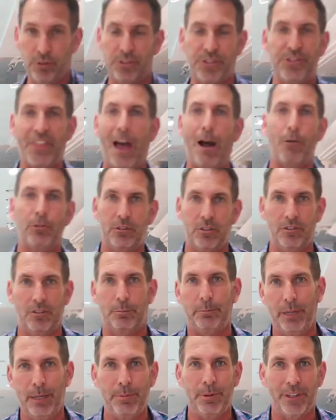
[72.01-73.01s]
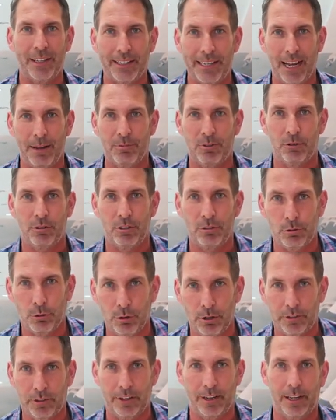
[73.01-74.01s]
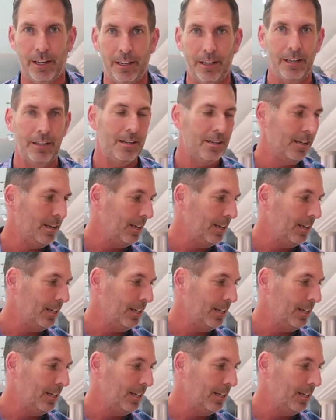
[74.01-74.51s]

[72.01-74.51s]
There was thousands of people that came through the door today.